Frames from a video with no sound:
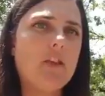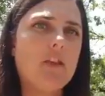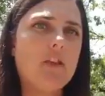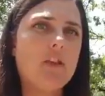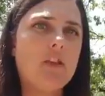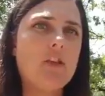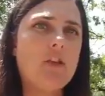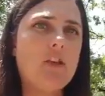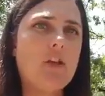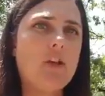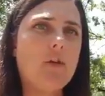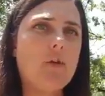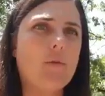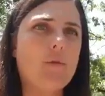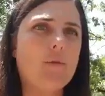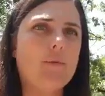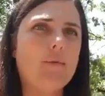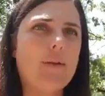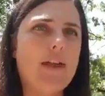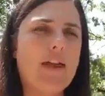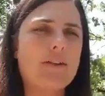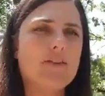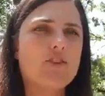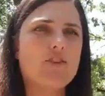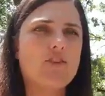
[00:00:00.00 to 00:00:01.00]
you know,
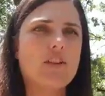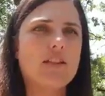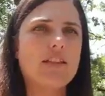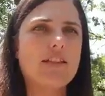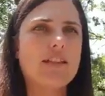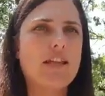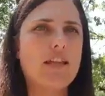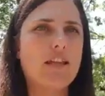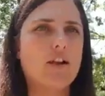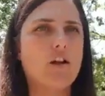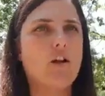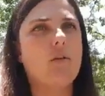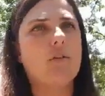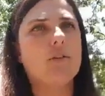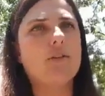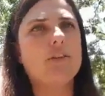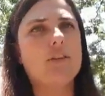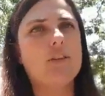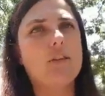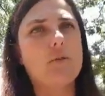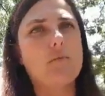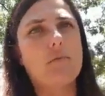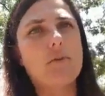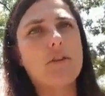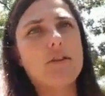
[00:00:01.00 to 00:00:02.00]
it's just like going to
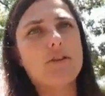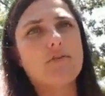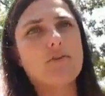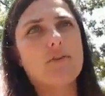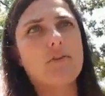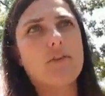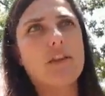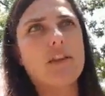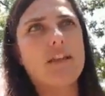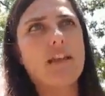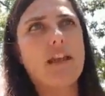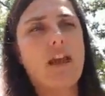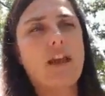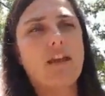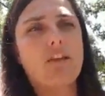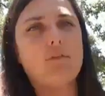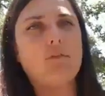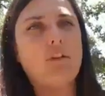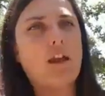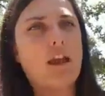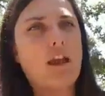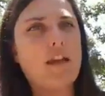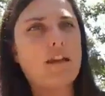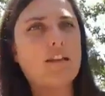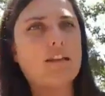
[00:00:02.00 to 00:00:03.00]
the beach for the day,
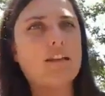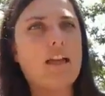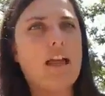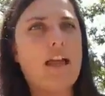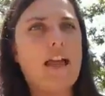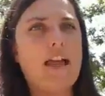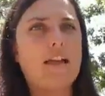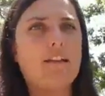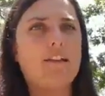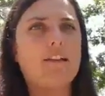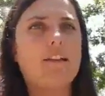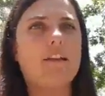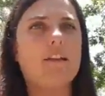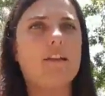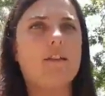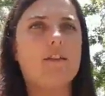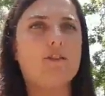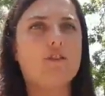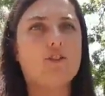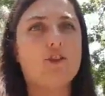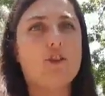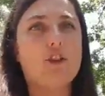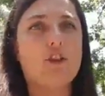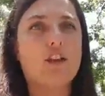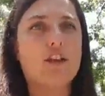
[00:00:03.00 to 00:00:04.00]
right? Like,
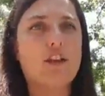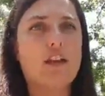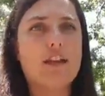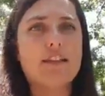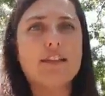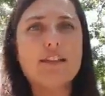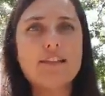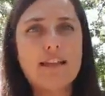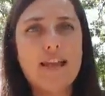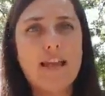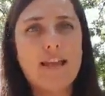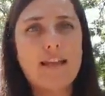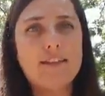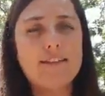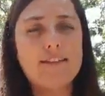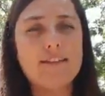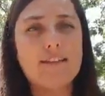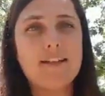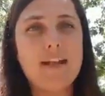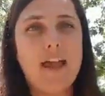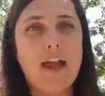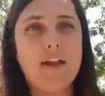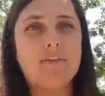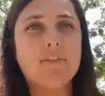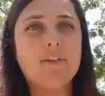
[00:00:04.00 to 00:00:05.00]
you're gonna get sand and
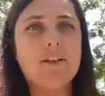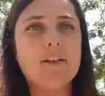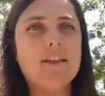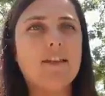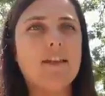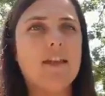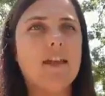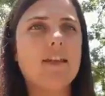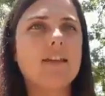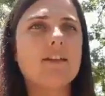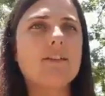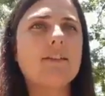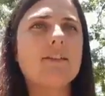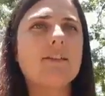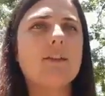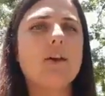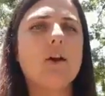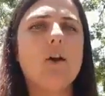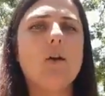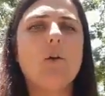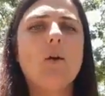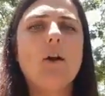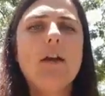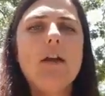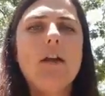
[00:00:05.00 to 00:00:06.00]
everything.
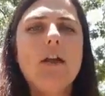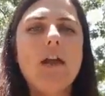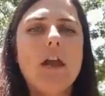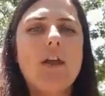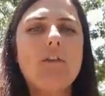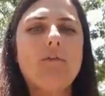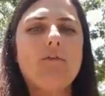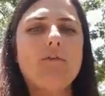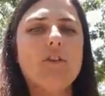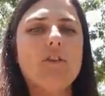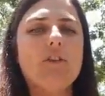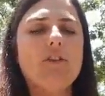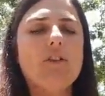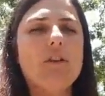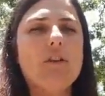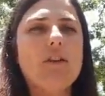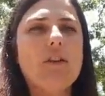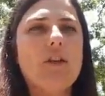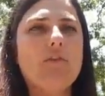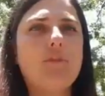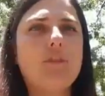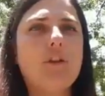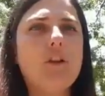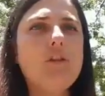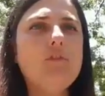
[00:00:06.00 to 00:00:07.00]
So if you
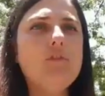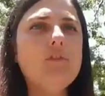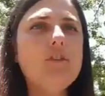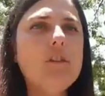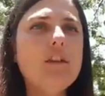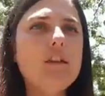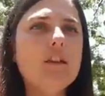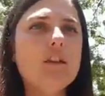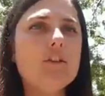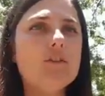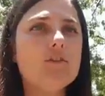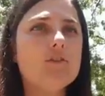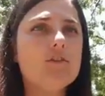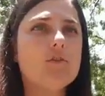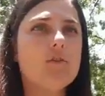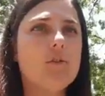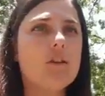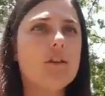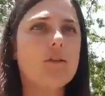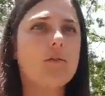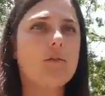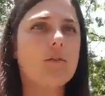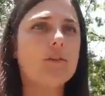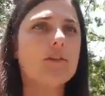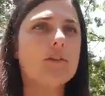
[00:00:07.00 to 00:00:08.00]
don't really enjoy
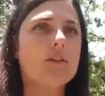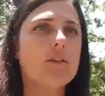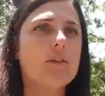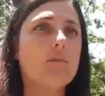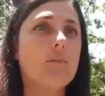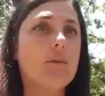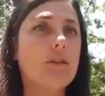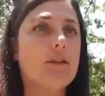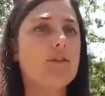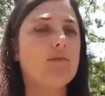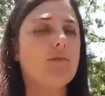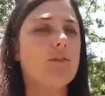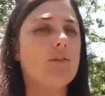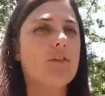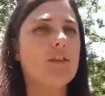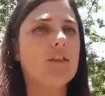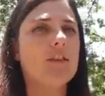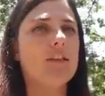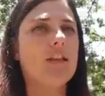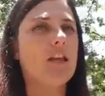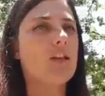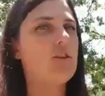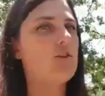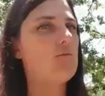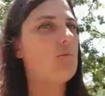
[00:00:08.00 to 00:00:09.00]
going to the beach for the
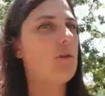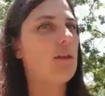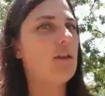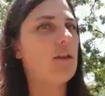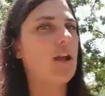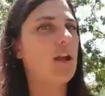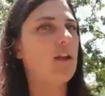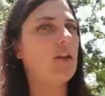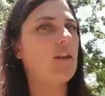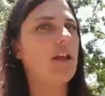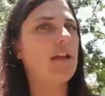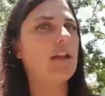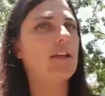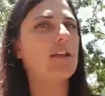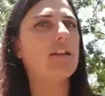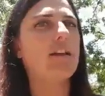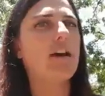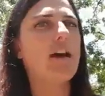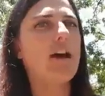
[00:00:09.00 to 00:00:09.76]
day, you may not like